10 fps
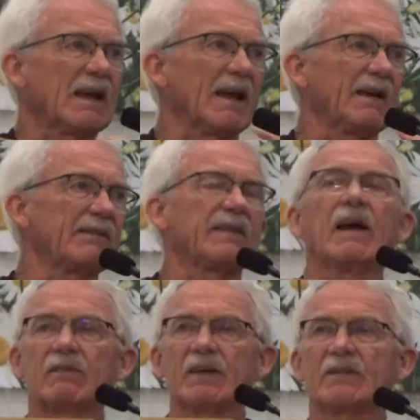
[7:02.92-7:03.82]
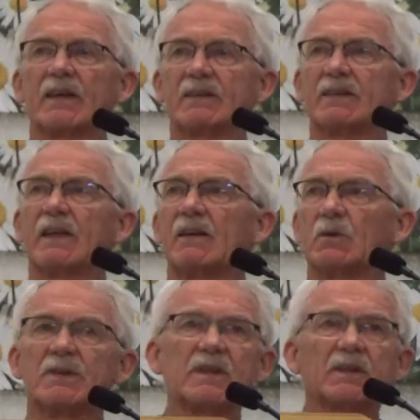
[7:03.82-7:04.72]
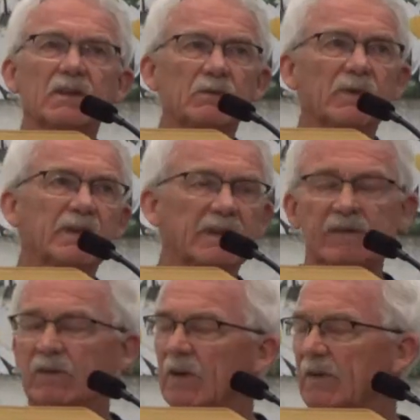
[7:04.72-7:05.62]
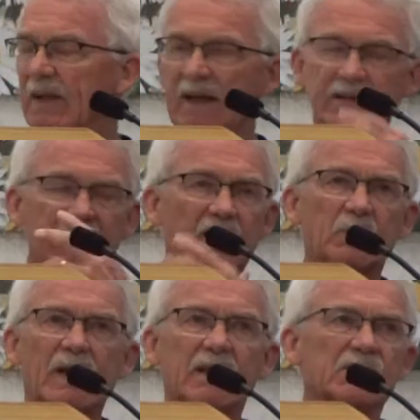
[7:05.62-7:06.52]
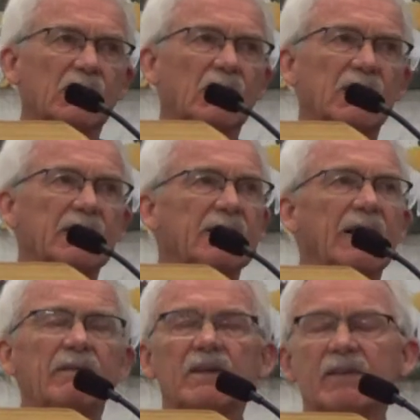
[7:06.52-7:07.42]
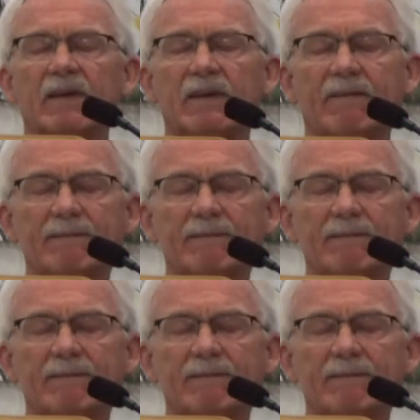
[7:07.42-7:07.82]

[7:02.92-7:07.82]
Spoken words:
and everything that they were dealing with, even though they had the air packs on and everything.